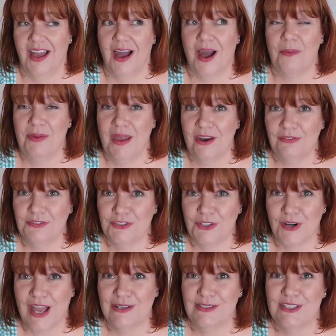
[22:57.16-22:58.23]
A pair of
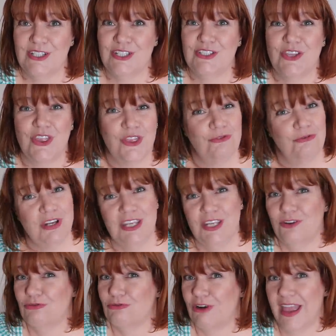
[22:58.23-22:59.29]
trousers, three
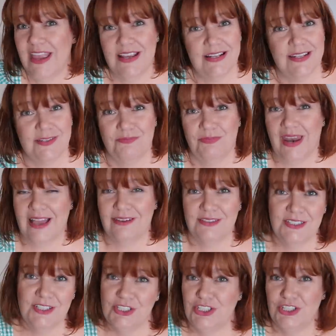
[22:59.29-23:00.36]
great blouses,